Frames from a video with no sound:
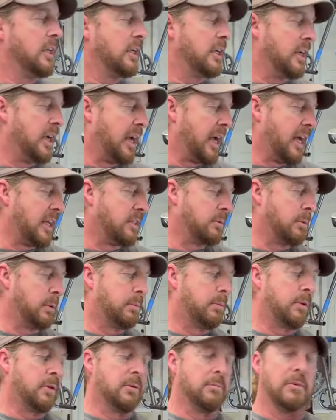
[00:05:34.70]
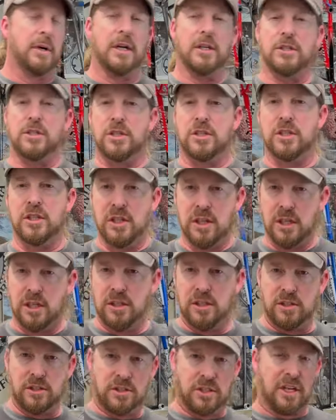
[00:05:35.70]
it has to be pretty much
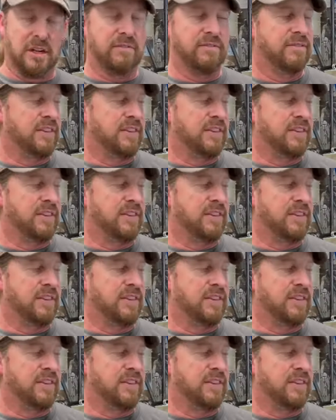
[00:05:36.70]
the same